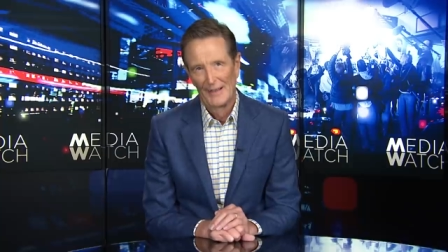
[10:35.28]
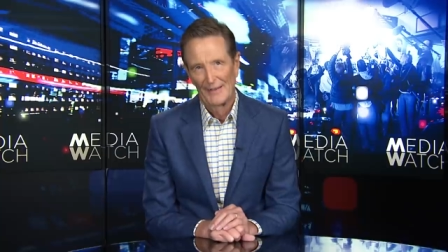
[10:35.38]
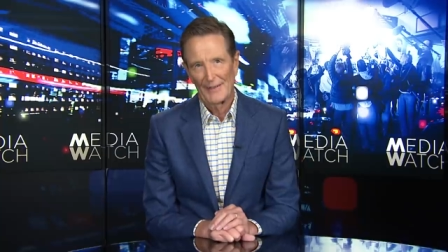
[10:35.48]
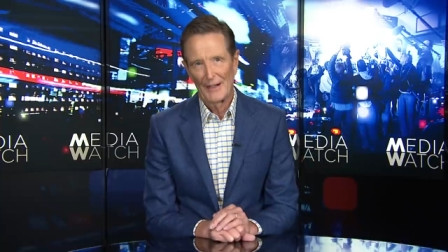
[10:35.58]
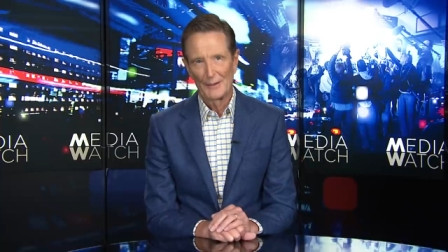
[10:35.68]

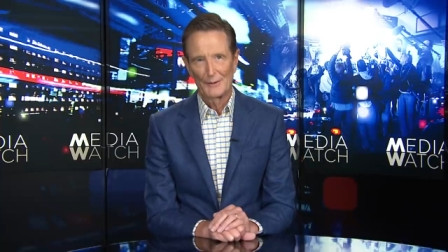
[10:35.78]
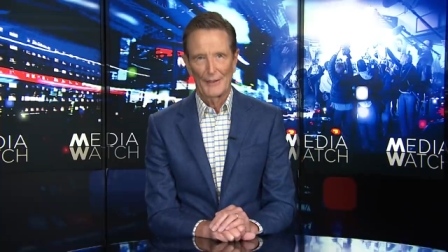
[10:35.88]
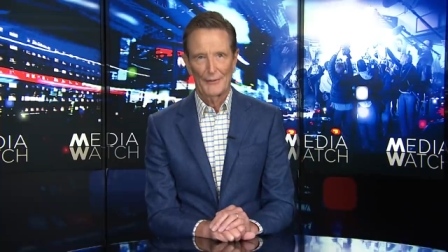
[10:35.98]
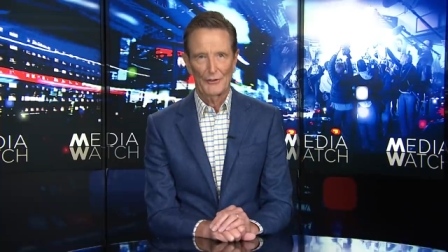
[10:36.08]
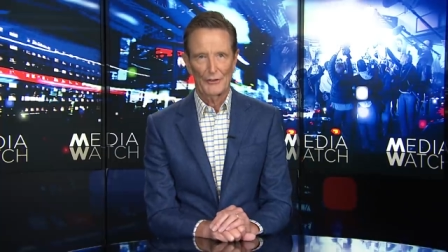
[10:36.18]
So,
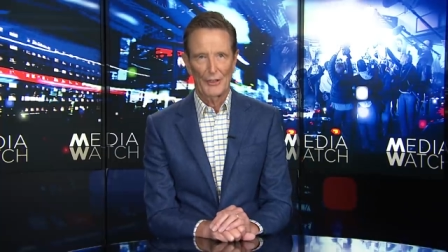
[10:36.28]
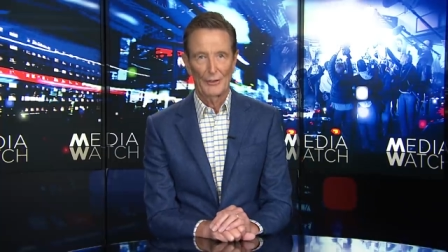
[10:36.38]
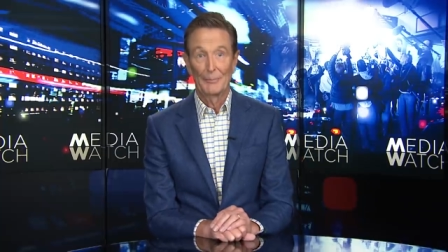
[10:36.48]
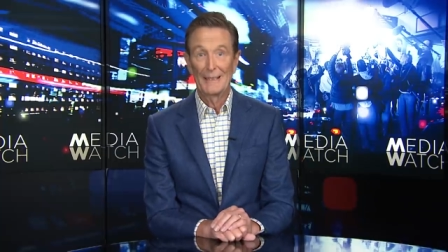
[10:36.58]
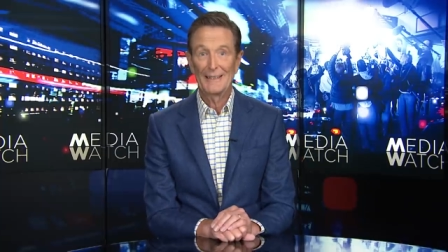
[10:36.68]
does this
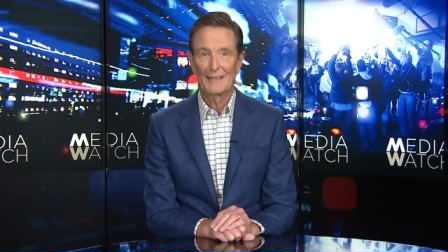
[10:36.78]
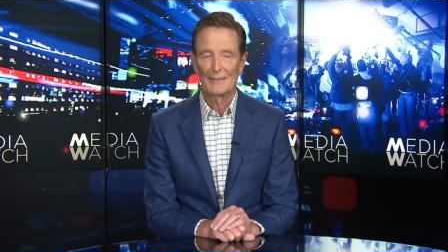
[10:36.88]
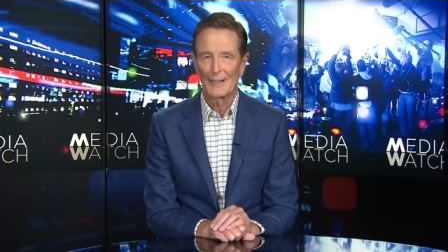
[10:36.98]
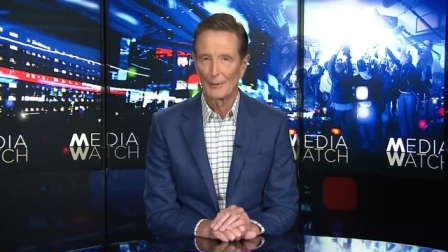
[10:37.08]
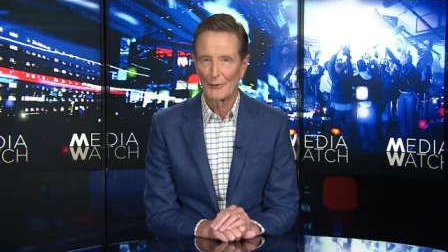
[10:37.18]
show media
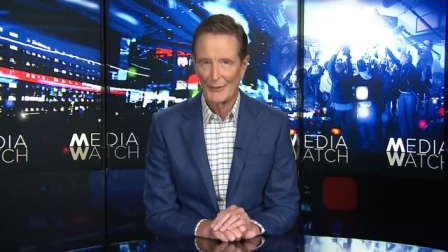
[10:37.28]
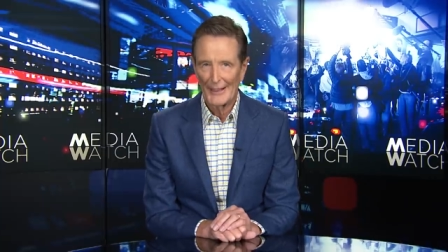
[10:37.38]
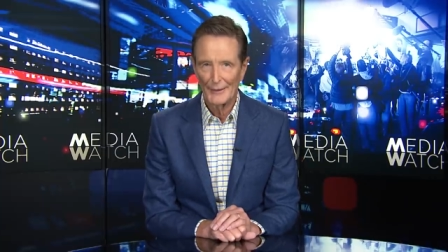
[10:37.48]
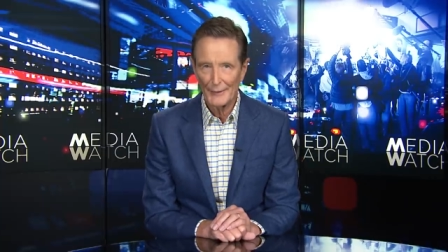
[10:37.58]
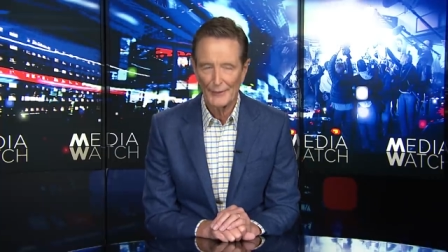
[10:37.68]
double
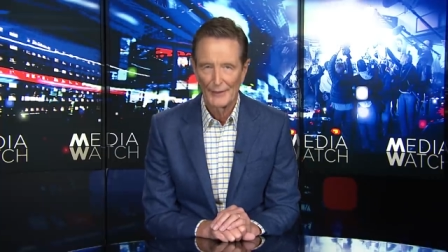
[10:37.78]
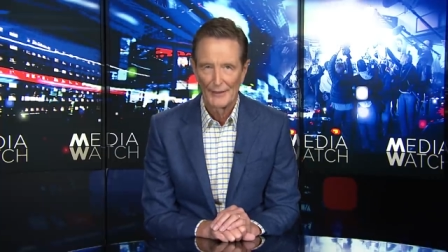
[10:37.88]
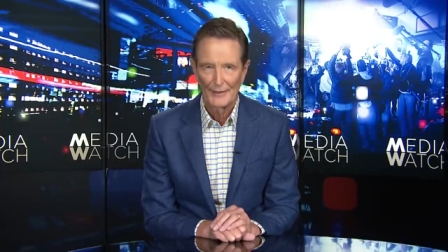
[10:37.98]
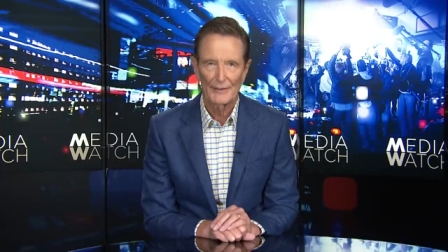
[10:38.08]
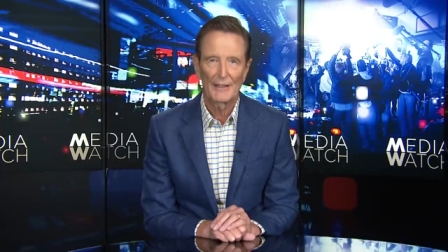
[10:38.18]
standards?
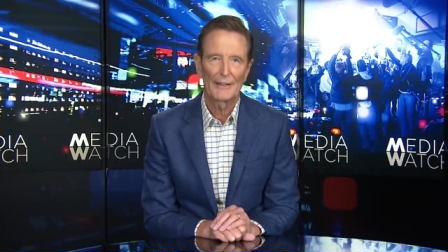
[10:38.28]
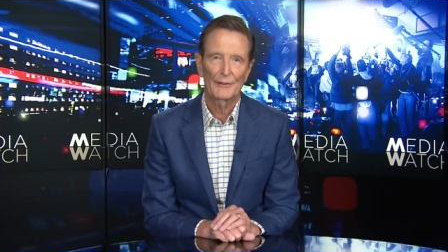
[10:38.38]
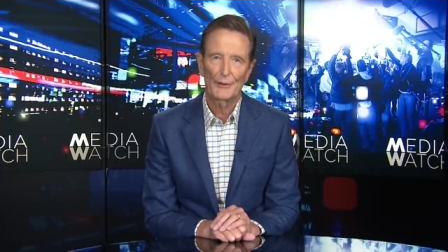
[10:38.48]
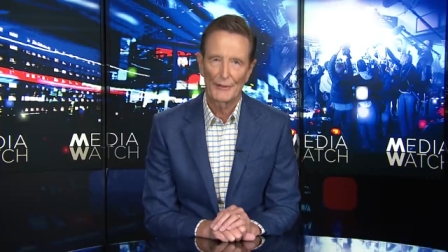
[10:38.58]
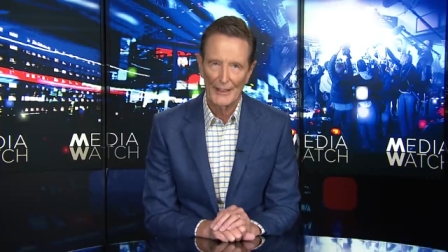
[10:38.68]

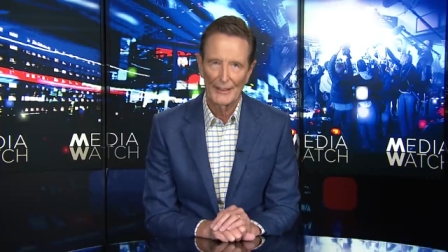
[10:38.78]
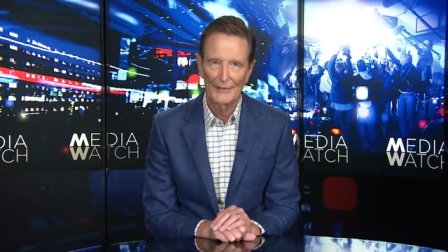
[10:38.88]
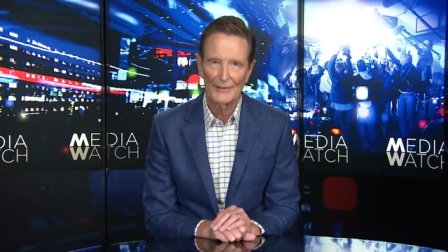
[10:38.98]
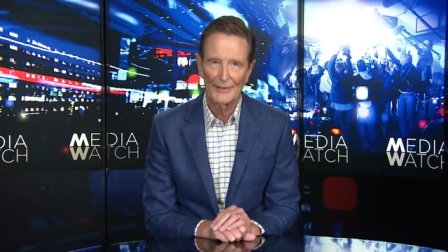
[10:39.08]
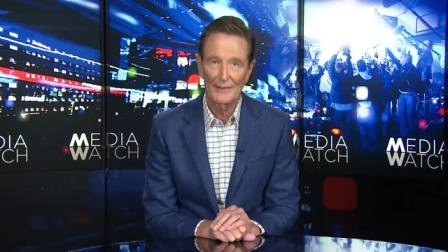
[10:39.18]
Sky's Chris
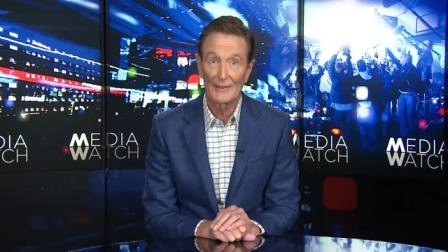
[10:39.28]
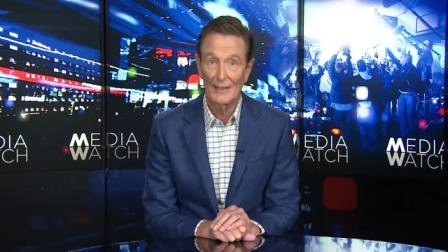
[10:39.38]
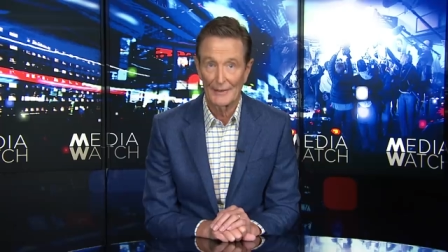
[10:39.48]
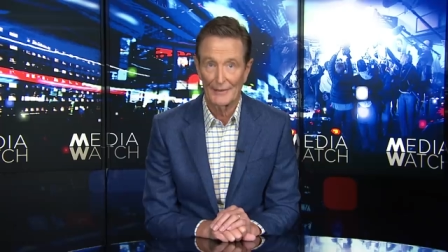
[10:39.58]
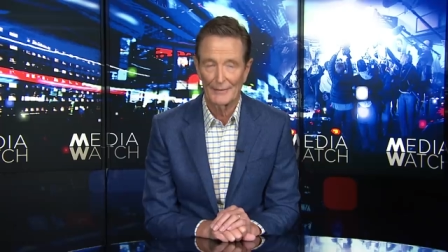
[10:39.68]
Kenny says it
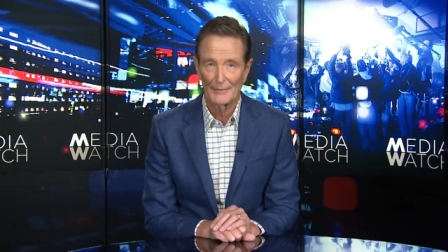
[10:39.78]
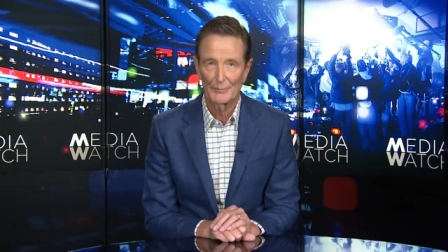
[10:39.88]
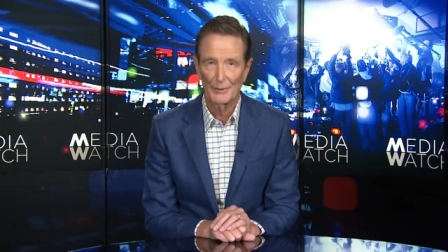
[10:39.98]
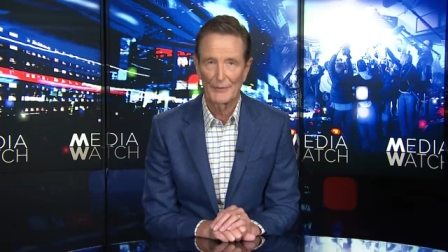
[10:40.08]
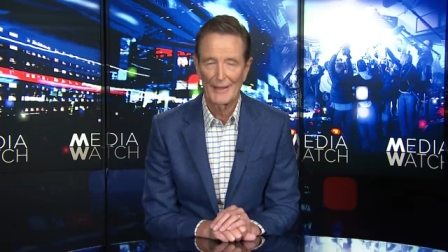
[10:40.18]
does
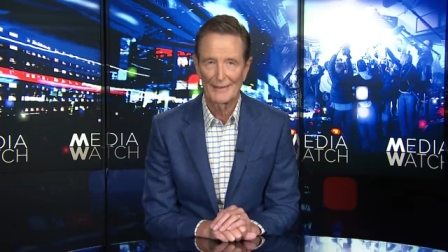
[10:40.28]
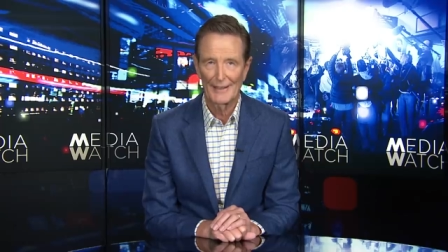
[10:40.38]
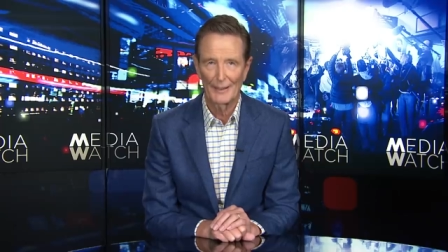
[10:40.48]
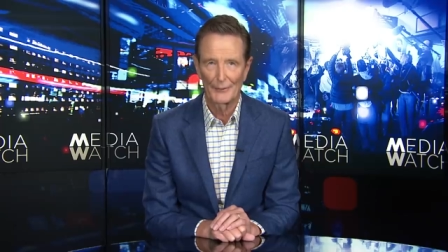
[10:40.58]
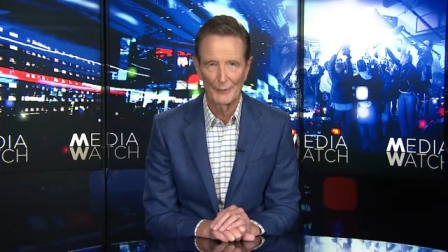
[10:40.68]
and puts that
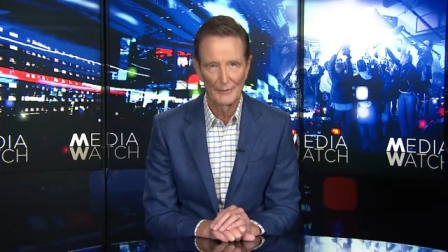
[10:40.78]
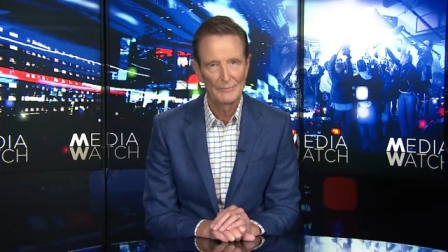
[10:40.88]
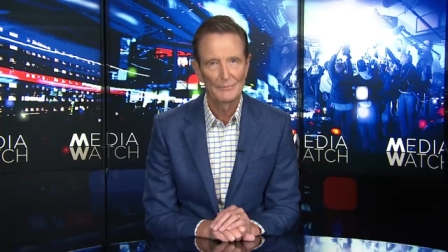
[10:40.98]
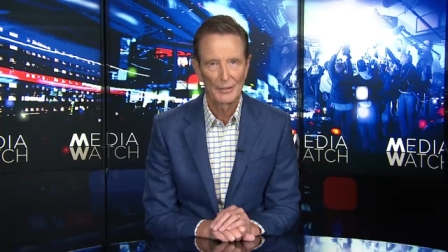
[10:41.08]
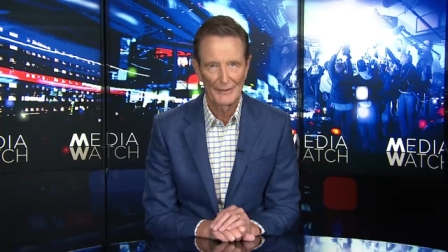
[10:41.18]
down to
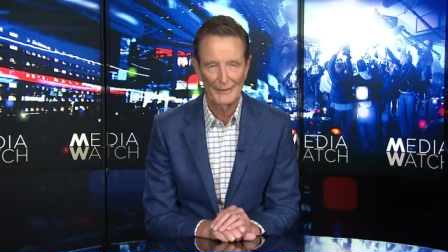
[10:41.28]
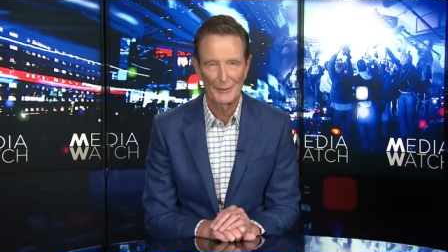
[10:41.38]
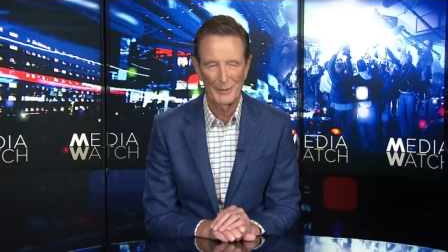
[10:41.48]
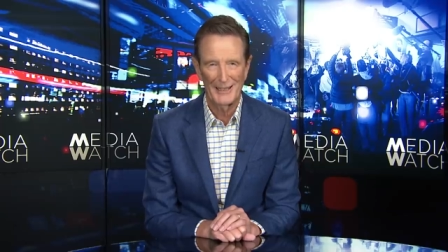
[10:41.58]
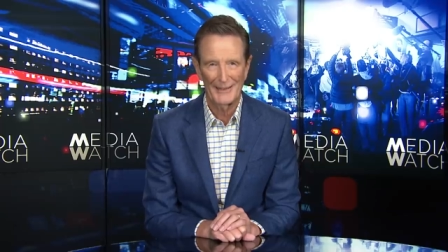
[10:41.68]

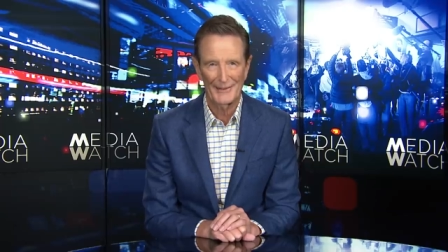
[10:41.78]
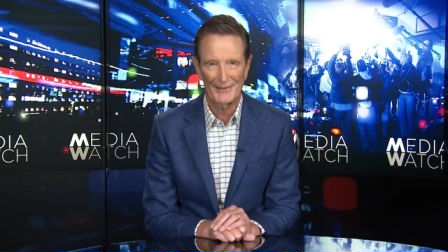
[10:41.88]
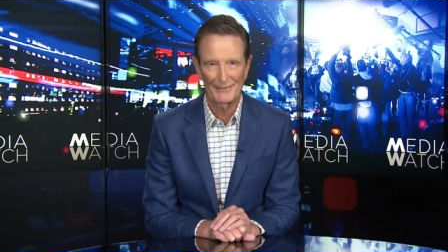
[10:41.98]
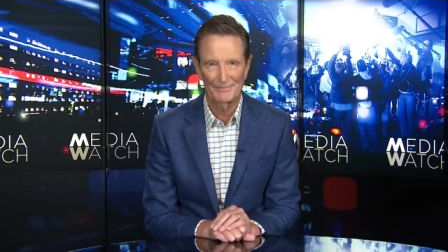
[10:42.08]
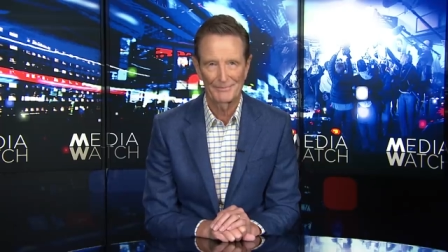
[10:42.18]
political
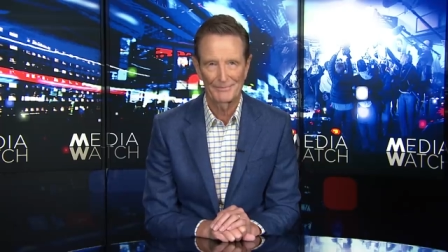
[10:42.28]
bias.